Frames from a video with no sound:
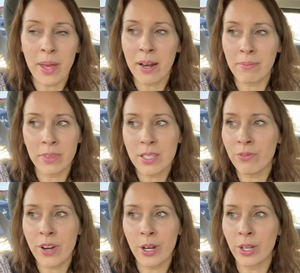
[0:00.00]
and this
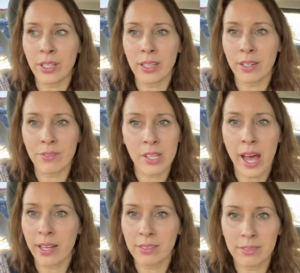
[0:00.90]
friend only lives
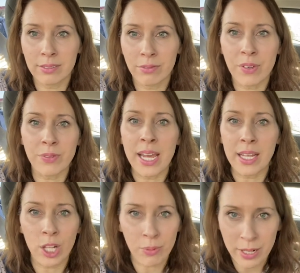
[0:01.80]
like 15
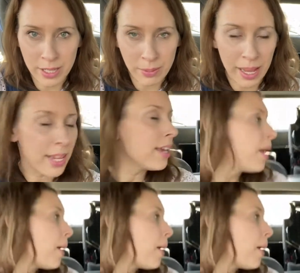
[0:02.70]
kilometers away.